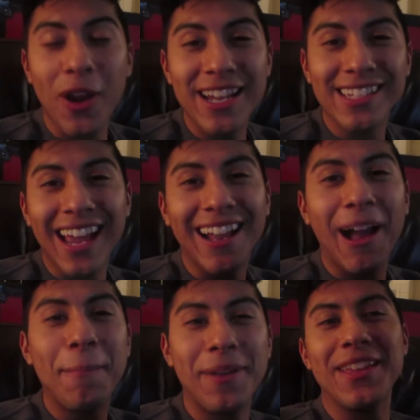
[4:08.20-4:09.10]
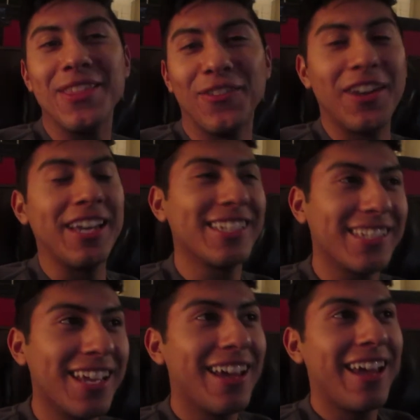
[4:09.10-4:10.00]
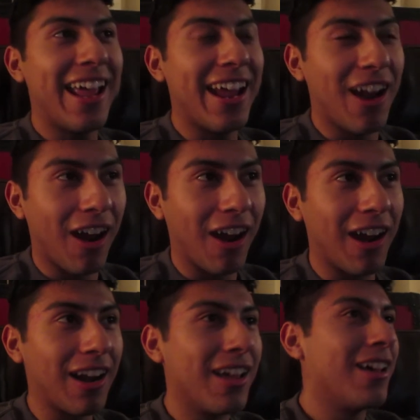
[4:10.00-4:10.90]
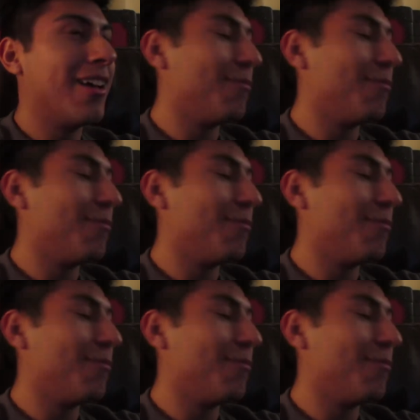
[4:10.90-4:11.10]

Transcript: point is, I got bit in the face, it hurt,